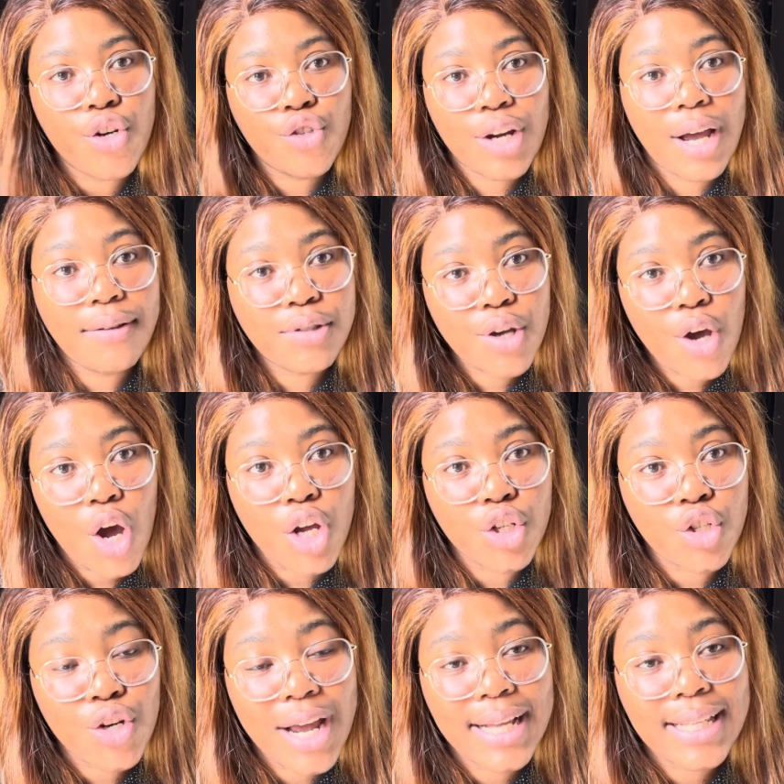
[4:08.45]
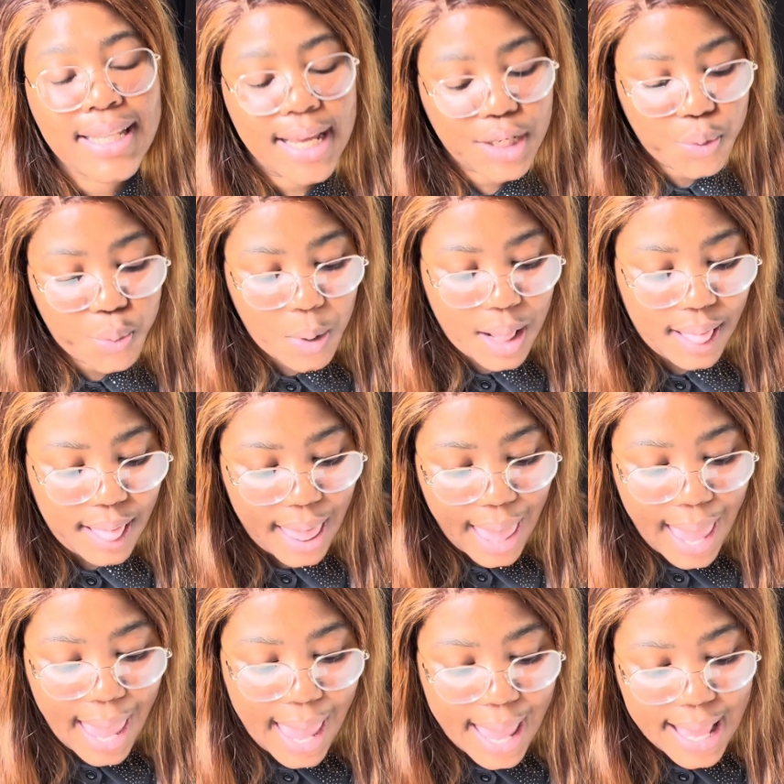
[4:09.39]
drafts contracts, as
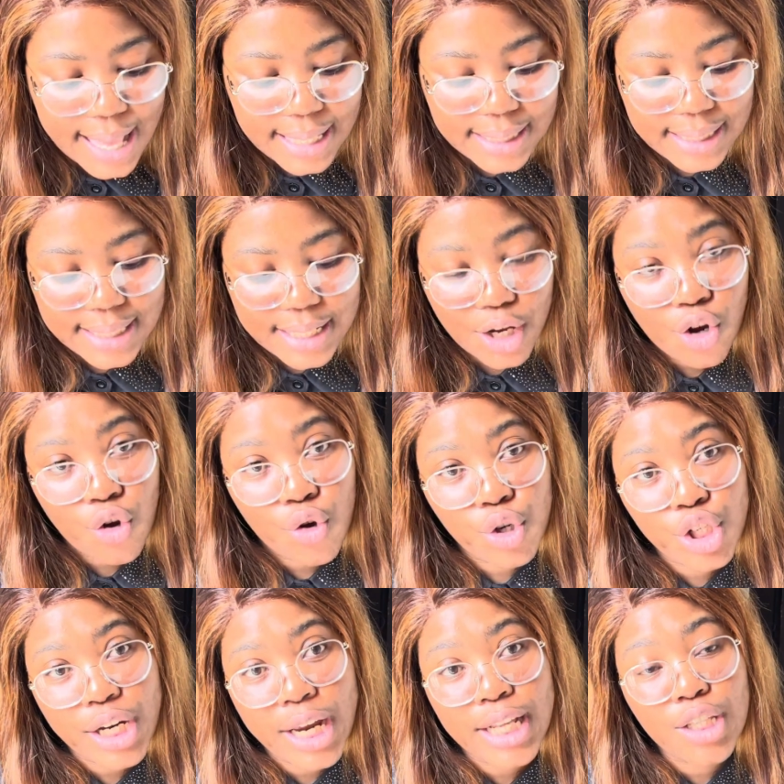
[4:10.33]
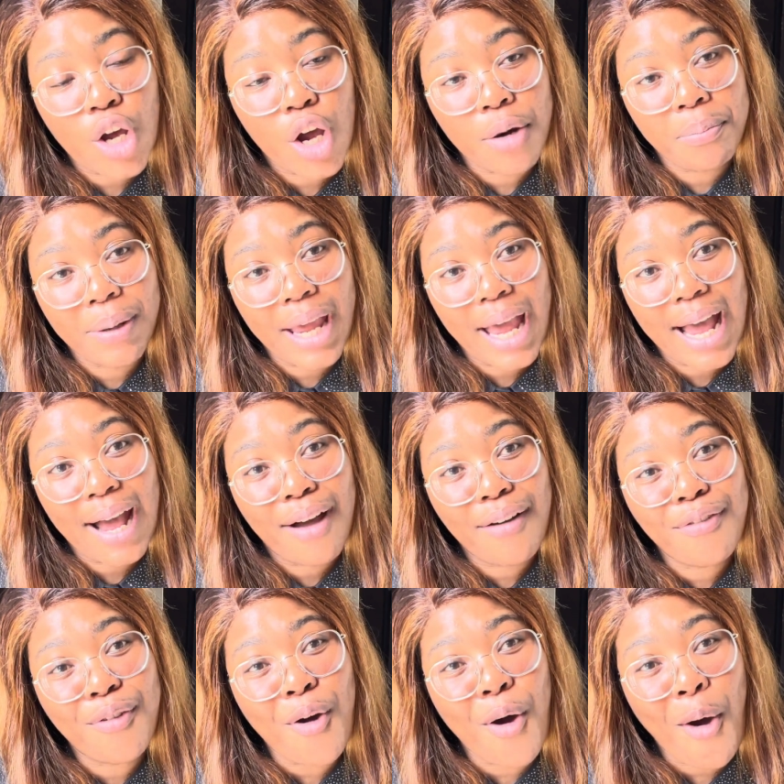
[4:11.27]
well as negotiates on
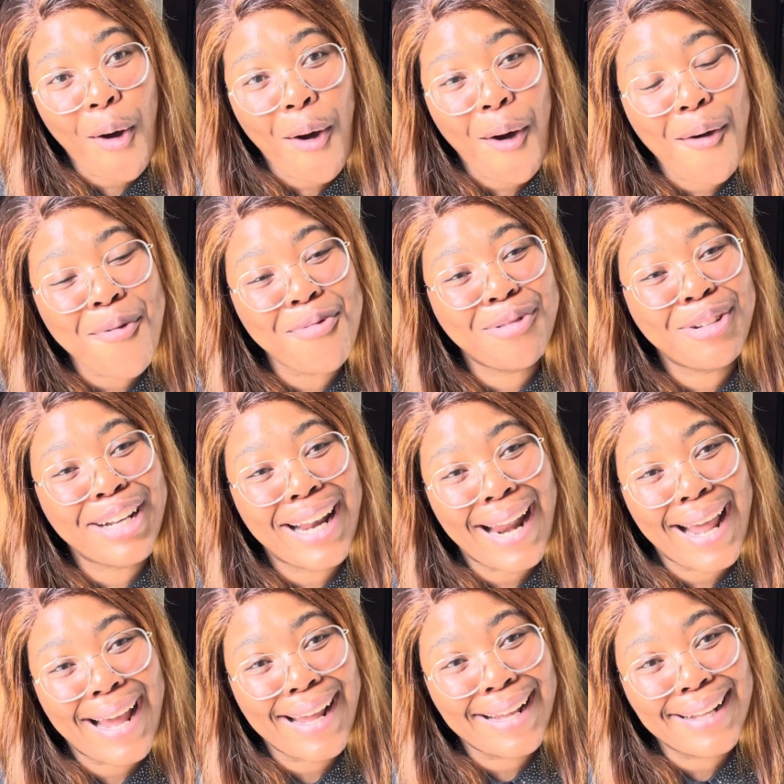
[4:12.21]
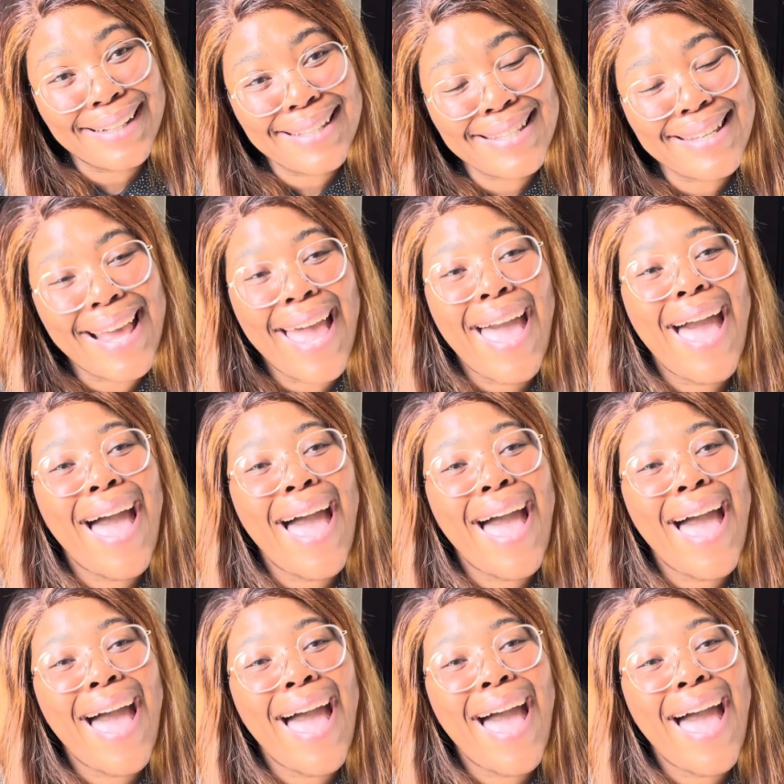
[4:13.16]
behalf of clients,